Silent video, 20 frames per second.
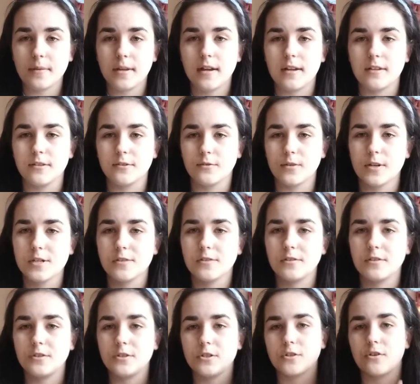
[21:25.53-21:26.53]
the Russian
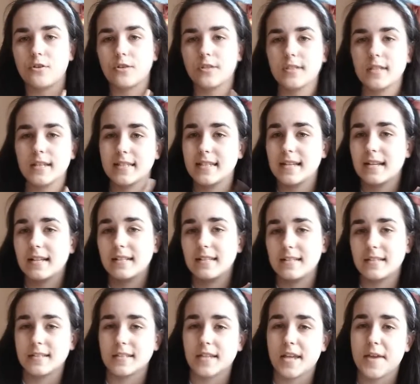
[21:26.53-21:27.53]
edition cost exactly
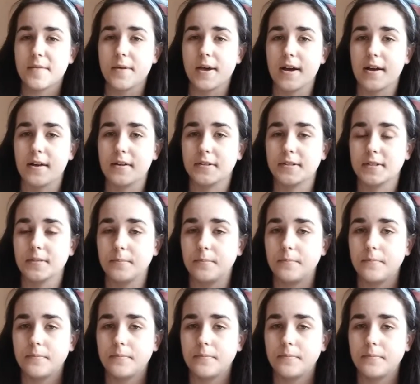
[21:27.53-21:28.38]
the same as the